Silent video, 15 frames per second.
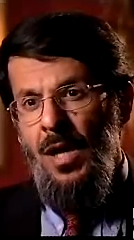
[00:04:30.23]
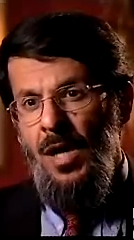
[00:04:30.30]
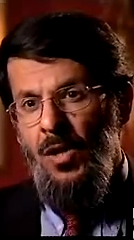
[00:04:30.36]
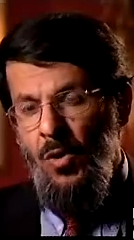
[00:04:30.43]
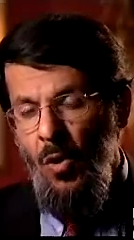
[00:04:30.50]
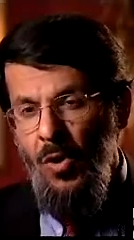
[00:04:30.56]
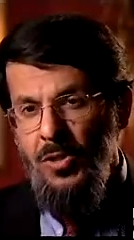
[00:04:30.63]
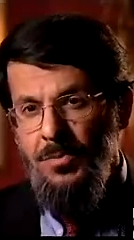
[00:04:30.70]

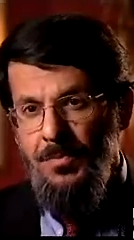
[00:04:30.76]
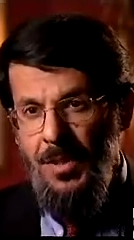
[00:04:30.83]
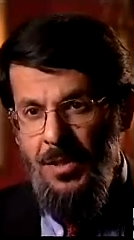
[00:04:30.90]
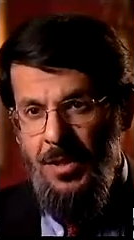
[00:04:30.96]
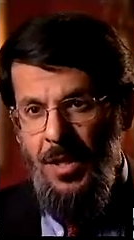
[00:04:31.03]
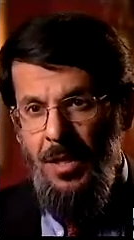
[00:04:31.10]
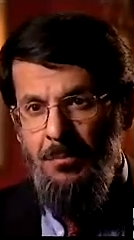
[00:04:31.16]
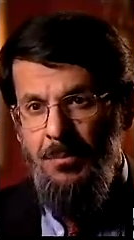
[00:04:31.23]
a
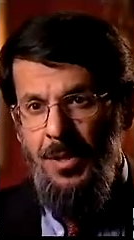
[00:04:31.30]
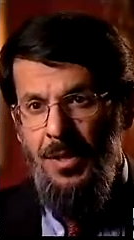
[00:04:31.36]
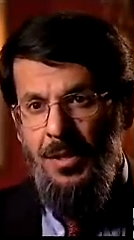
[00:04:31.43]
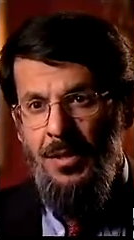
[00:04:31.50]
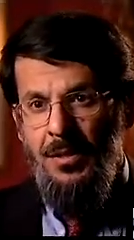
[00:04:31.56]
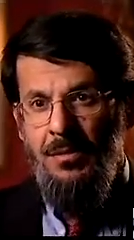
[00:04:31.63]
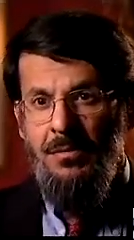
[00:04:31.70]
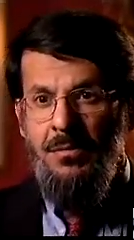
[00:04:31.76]
cosmic
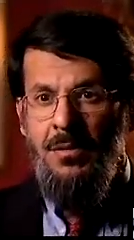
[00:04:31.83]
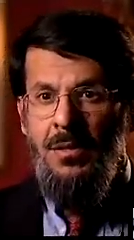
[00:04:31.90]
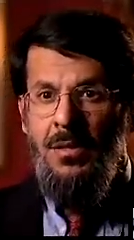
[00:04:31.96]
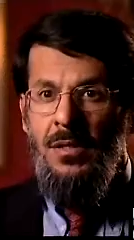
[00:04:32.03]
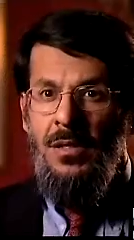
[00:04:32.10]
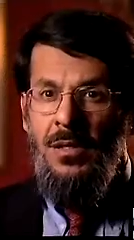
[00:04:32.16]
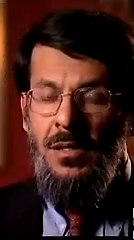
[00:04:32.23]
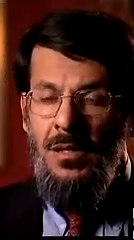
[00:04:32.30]
campaign
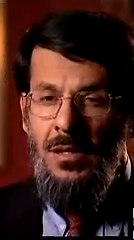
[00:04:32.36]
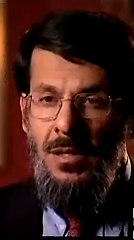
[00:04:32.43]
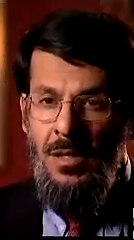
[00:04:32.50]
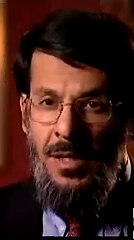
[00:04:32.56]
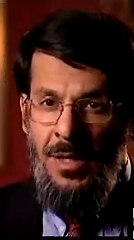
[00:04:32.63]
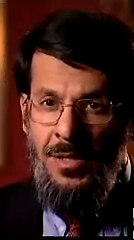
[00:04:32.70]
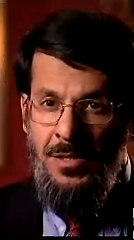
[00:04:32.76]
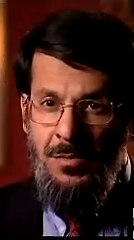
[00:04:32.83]

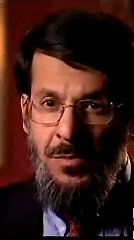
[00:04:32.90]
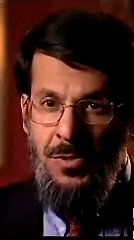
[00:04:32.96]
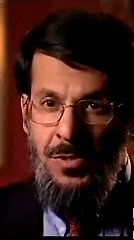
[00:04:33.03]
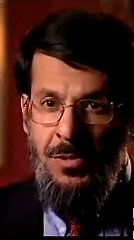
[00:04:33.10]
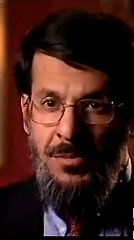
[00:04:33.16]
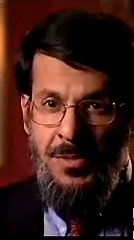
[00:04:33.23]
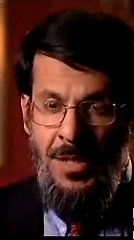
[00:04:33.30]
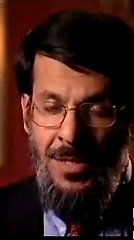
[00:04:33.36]
against
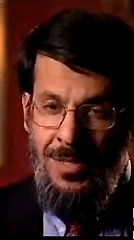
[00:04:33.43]
Muslims.